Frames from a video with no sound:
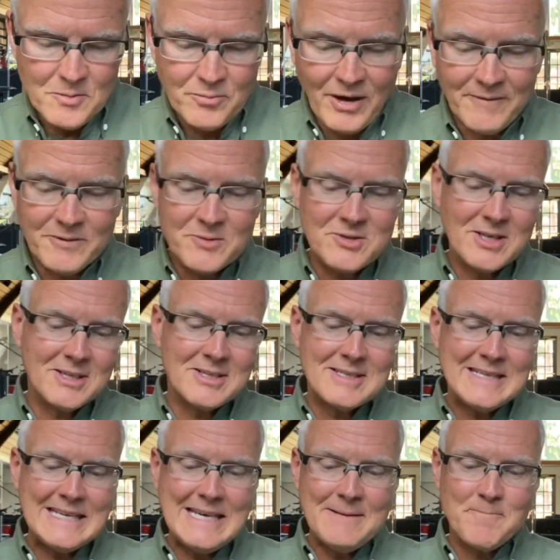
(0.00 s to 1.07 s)
Proverbs
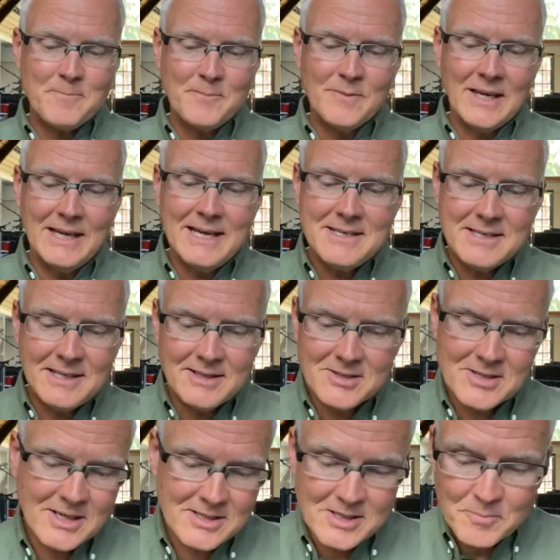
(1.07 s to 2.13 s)
16:18
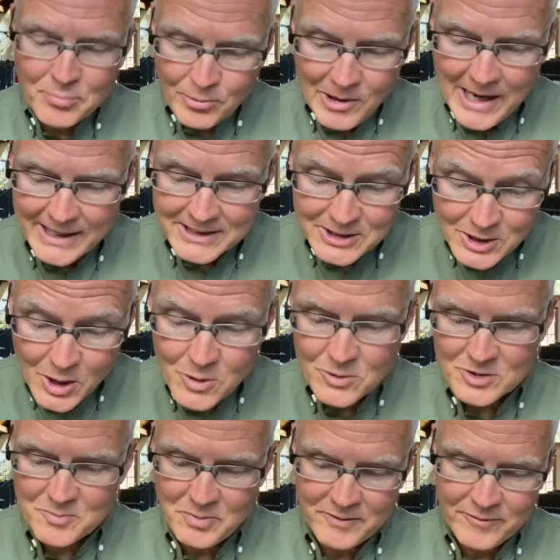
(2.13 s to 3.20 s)
says that pride
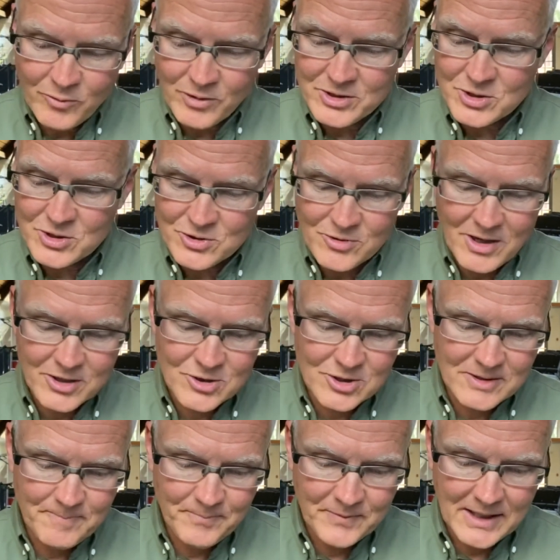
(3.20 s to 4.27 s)
goes before
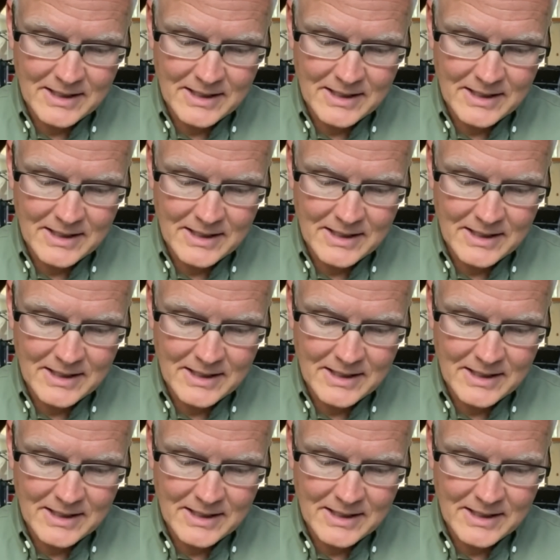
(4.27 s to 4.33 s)
destruction